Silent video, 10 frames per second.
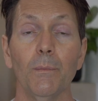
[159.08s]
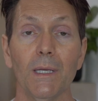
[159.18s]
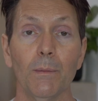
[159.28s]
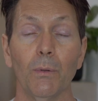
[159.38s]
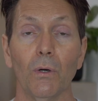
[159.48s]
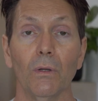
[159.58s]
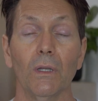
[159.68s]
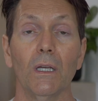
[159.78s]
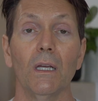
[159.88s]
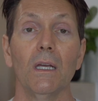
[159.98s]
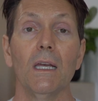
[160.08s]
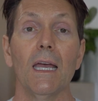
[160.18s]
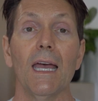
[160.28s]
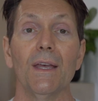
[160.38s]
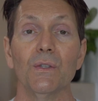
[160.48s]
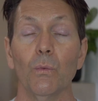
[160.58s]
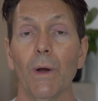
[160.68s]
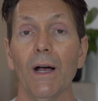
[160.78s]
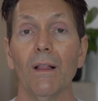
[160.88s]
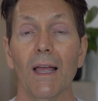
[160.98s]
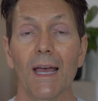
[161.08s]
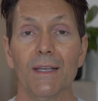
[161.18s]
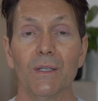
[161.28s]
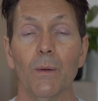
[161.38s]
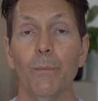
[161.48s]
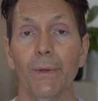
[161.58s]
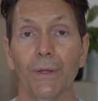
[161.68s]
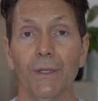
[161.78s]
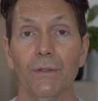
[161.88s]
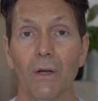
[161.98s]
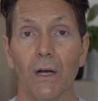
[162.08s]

people, as well as a $1 billion